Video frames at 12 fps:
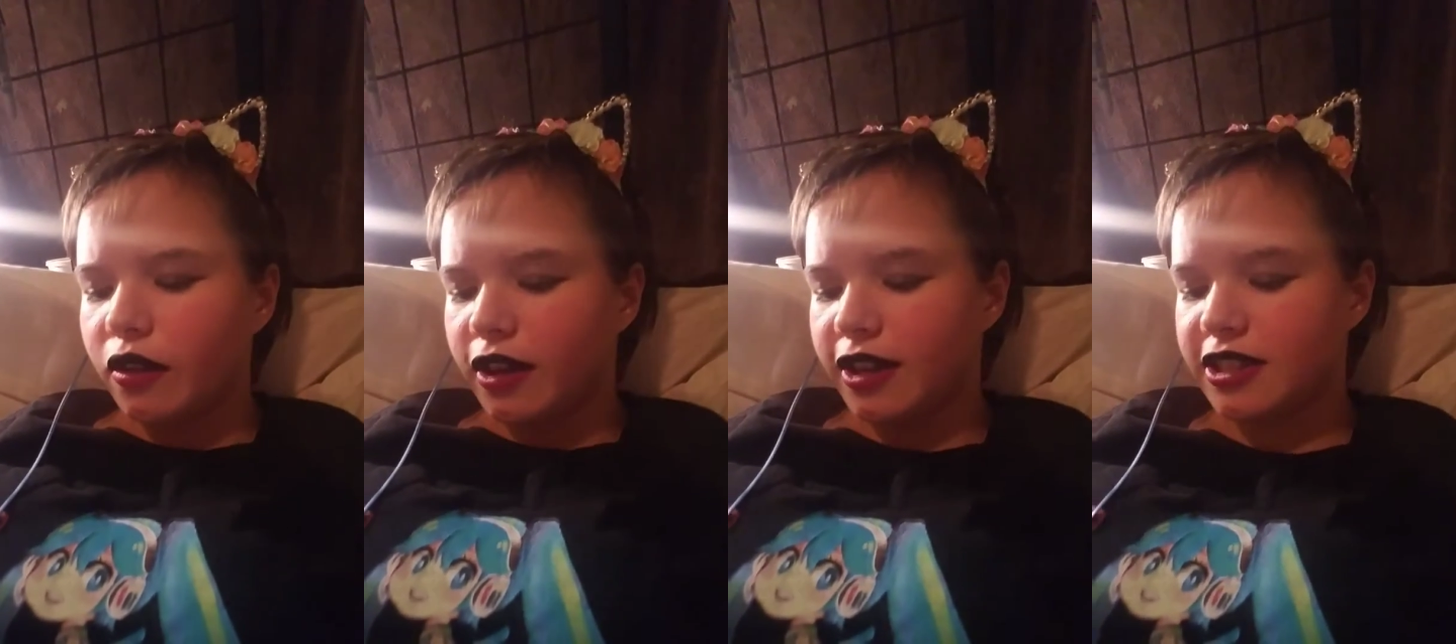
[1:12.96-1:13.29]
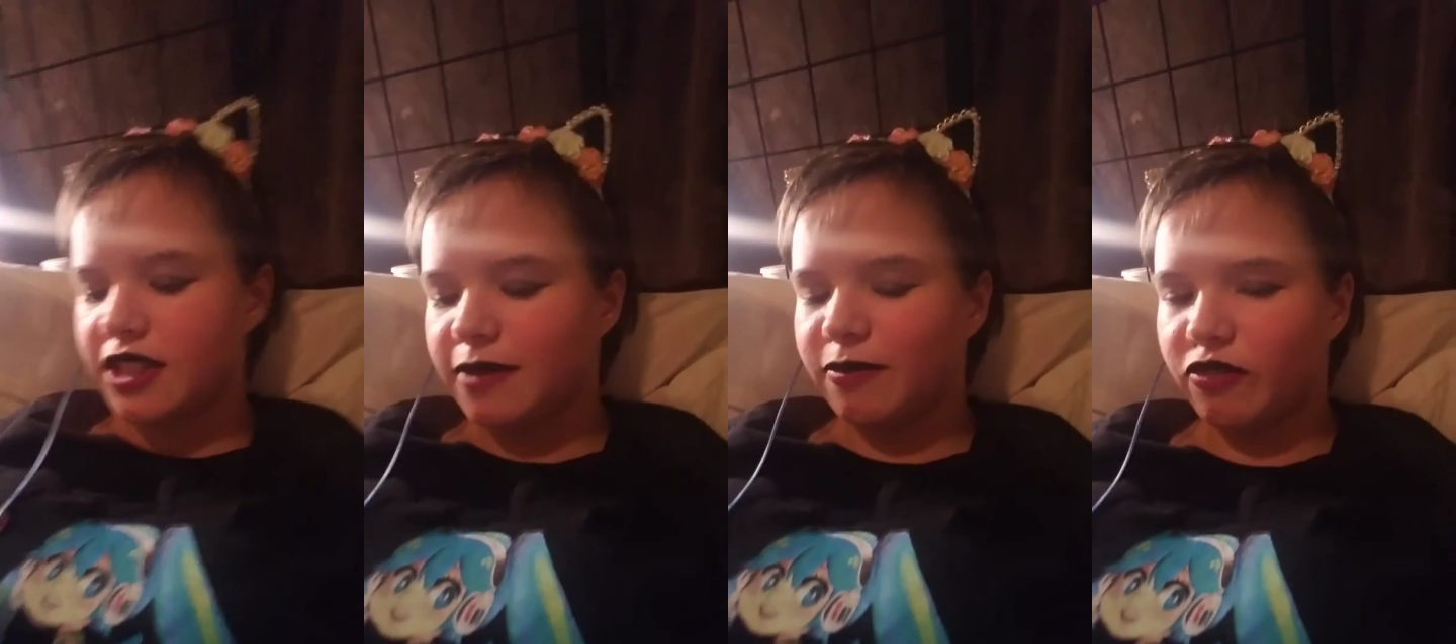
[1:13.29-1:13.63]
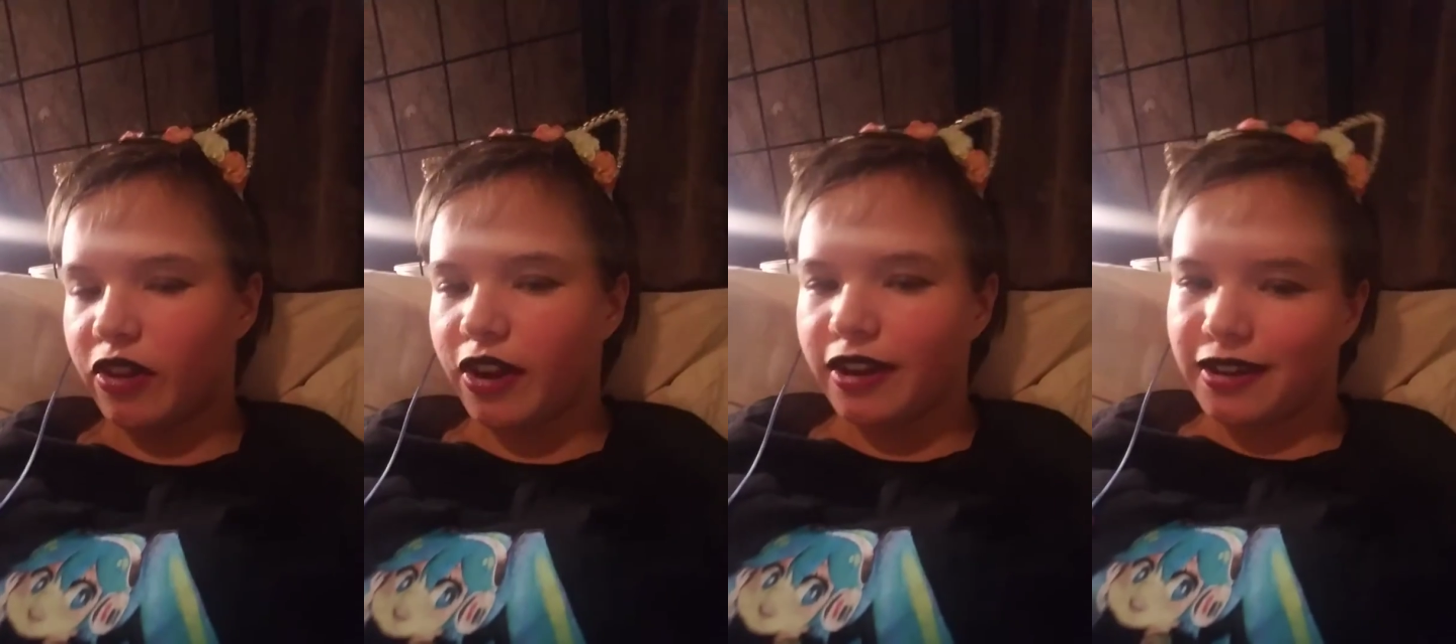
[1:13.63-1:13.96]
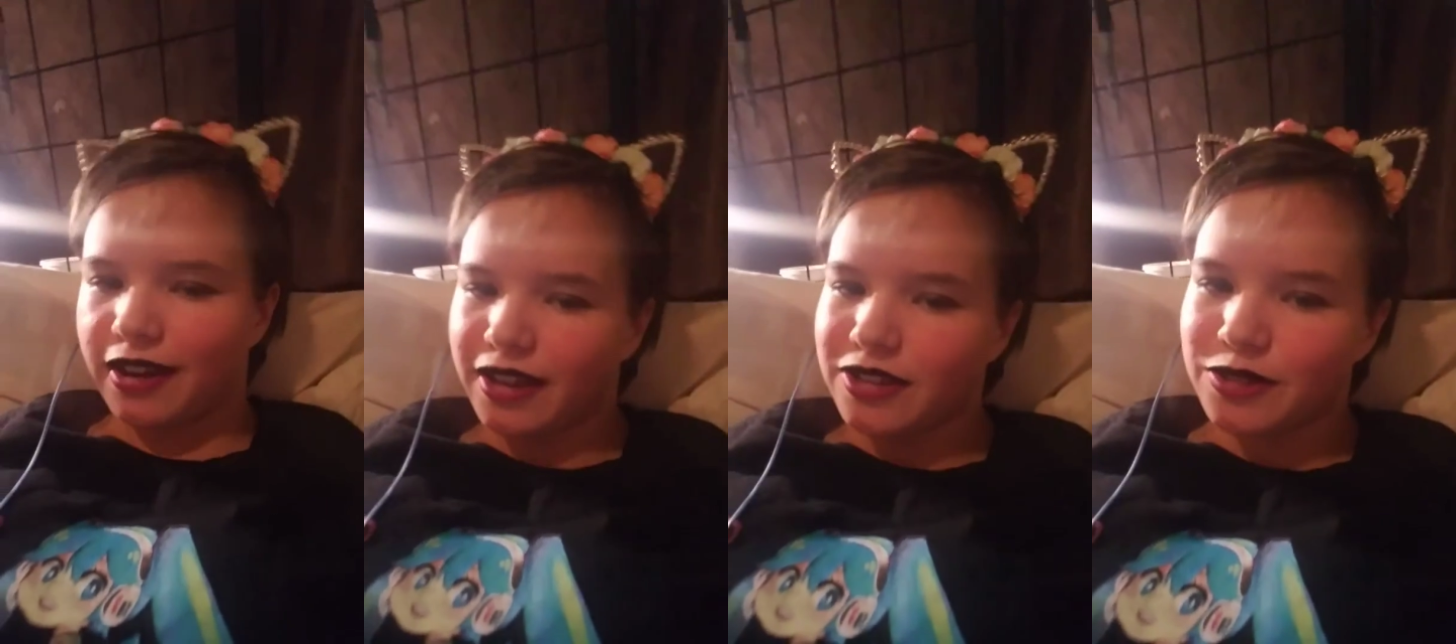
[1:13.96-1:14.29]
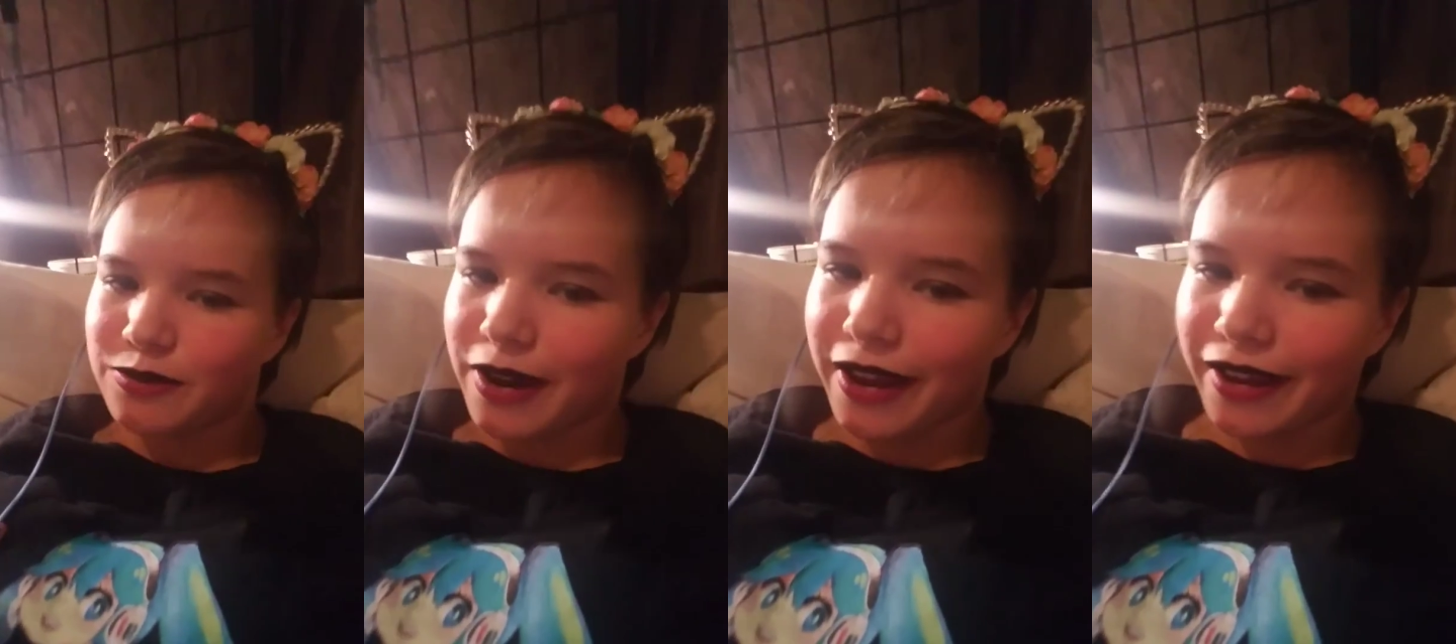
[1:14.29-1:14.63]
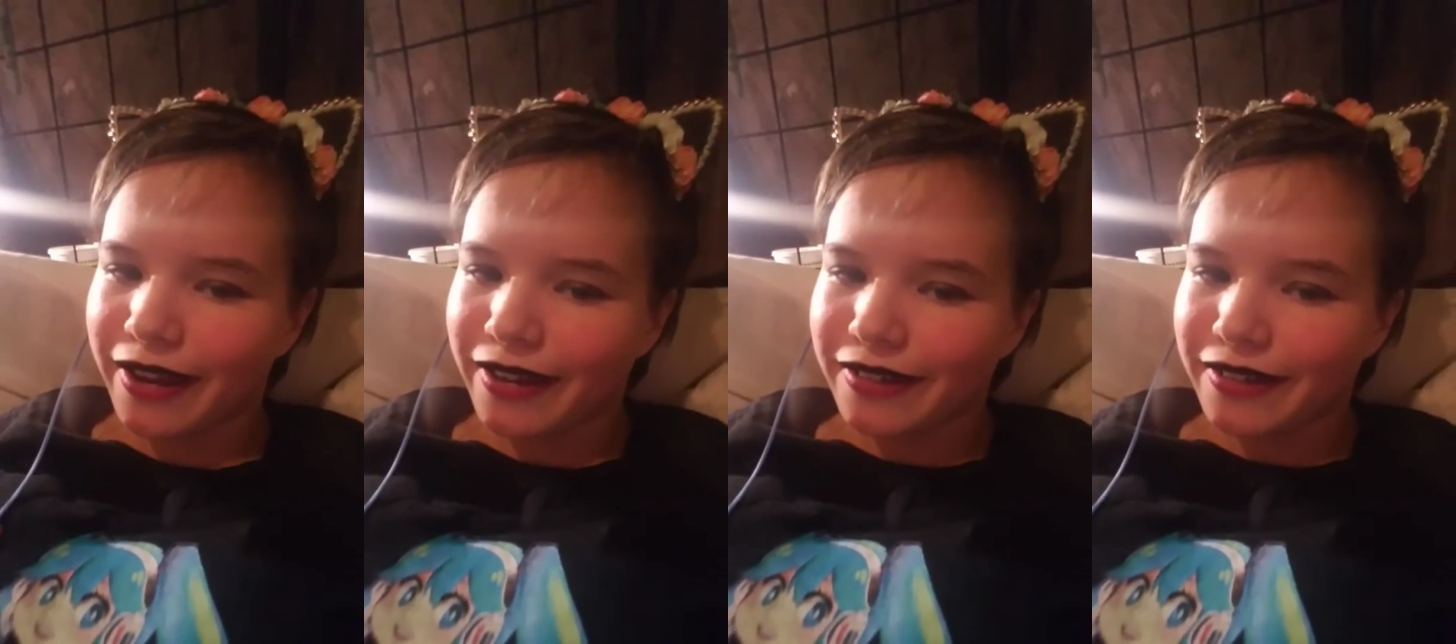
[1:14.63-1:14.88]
He seemed very nice, right?